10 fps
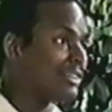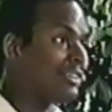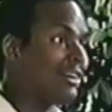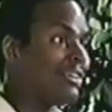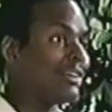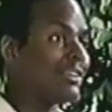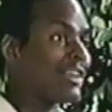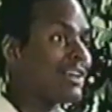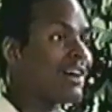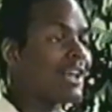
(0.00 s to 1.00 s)
you know, and
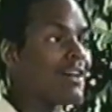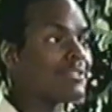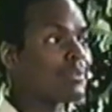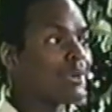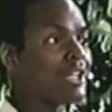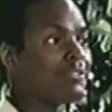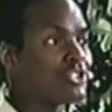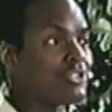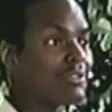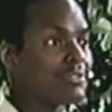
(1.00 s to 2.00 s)
thank God I have some kind of
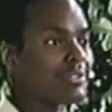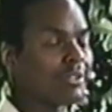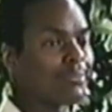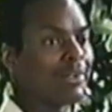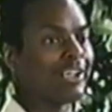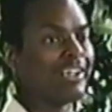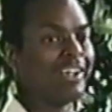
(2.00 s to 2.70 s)
insurance. Right,